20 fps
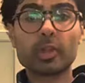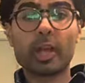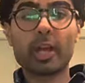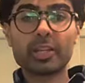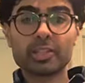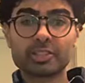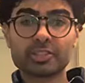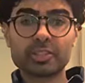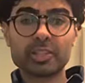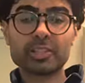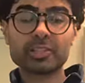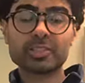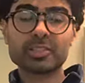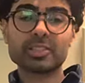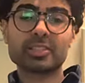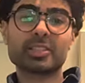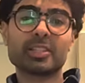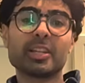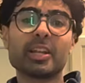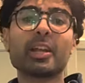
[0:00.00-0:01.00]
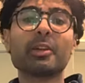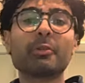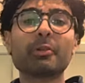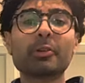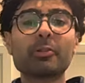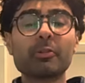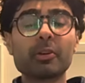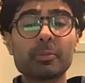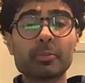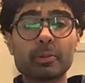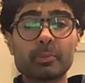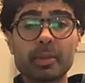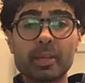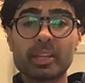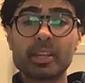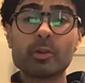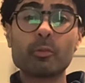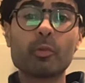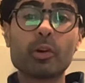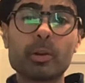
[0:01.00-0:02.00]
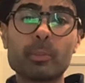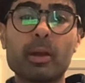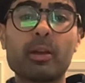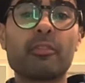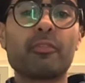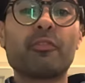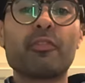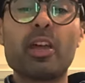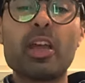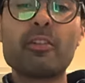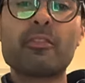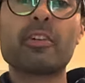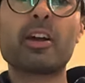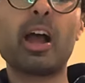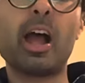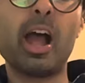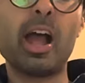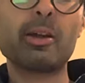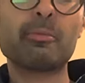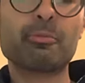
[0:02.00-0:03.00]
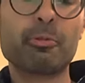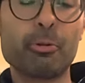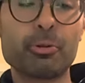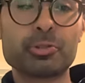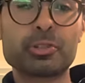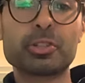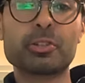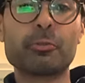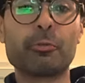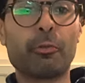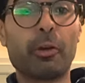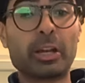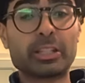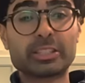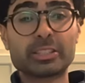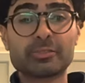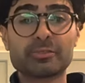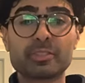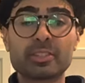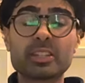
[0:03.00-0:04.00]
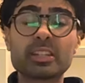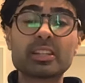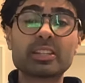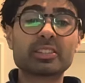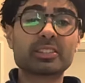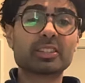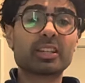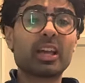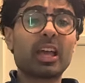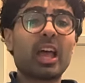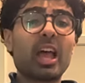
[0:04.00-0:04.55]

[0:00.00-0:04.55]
Hey strangers, today we're going to be making one of my favorite high protein recipes.